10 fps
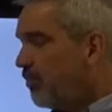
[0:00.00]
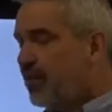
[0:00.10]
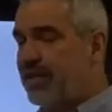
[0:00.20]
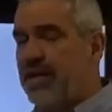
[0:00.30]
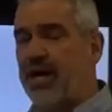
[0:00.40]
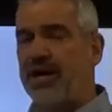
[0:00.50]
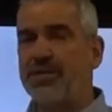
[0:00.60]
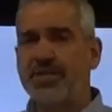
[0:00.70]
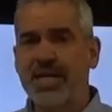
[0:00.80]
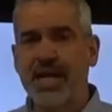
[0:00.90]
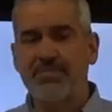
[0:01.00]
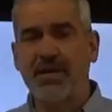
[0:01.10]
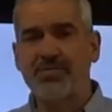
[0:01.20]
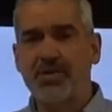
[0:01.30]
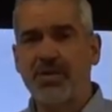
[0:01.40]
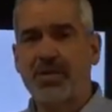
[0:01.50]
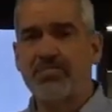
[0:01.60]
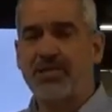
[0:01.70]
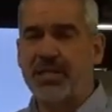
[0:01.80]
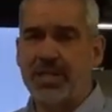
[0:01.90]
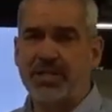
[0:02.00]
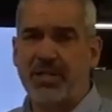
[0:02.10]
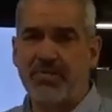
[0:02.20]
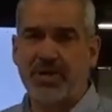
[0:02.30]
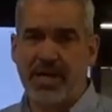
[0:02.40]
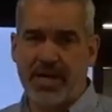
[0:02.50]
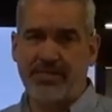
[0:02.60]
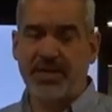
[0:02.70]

the other type of circuit protection that we have,